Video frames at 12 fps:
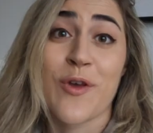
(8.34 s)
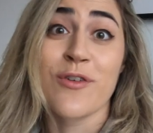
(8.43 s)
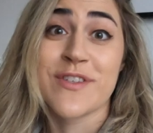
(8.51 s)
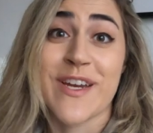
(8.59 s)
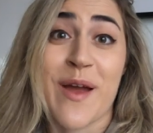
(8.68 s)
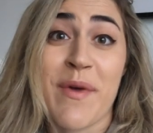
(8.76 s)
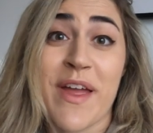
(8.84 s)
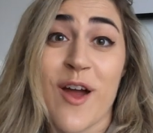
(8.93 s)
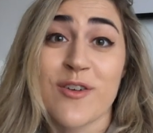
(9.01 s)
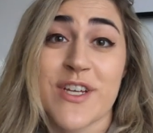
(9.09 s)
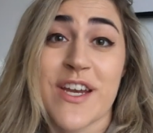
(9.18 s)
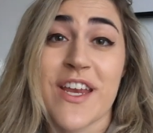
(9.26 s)
so I was sitting on my
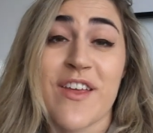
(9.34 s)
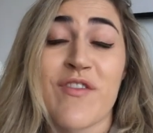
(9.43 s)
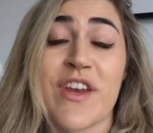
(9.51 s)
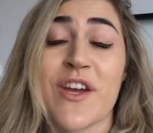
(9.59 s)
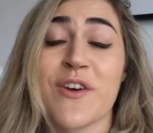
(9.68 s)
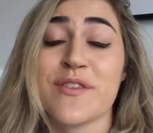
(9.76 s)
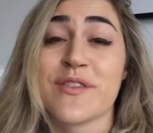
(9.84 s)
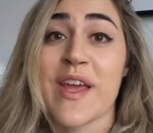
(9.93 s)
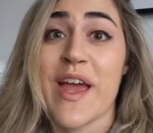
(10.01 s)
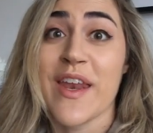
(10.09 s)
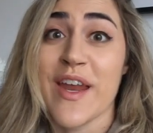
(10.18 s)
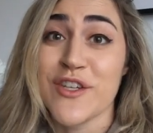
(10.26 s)
couch editing videos
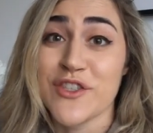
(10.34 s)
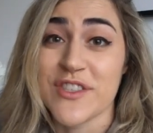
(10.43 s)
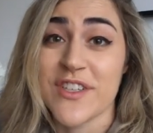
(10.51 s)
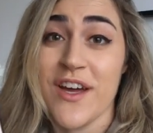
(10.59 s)
and I just